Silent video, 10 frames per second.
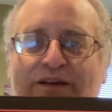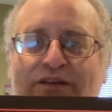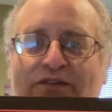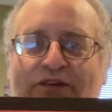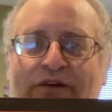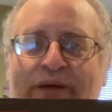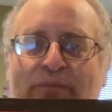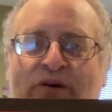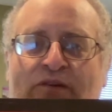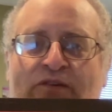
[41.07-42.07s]
So I
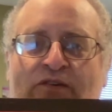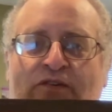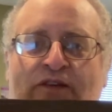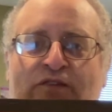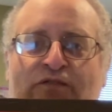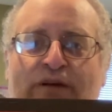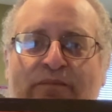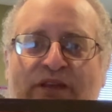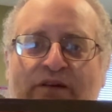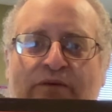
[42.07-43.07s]
purchased this
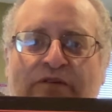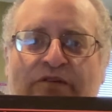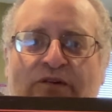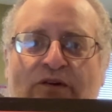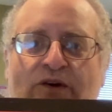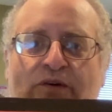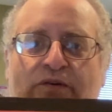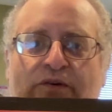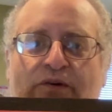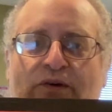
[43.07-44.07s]
from the original
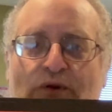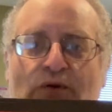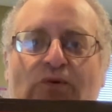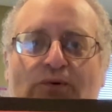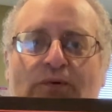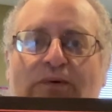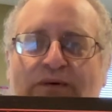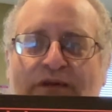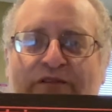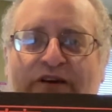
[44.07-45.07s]
owner who
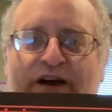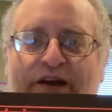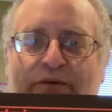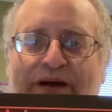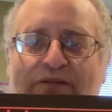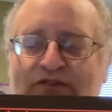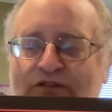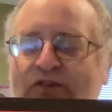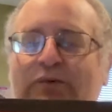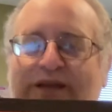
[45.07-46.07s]
never got around to
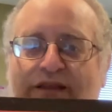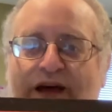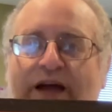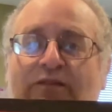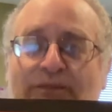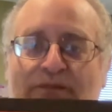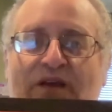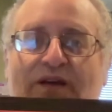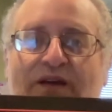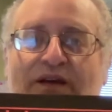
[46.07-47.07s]
doing that.
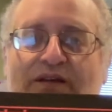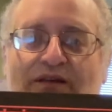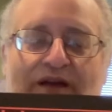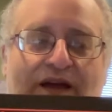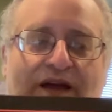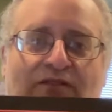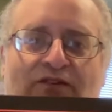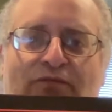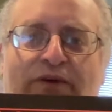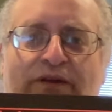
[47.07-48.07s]
And
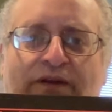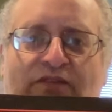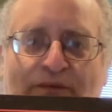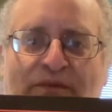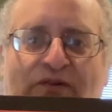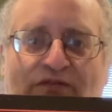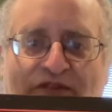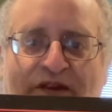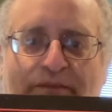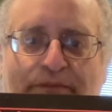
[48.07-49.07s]
it really is a
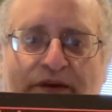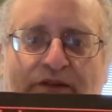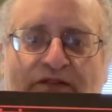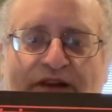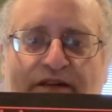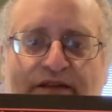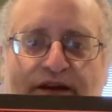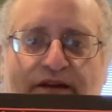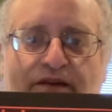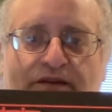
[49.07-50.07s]
museum piece, I think.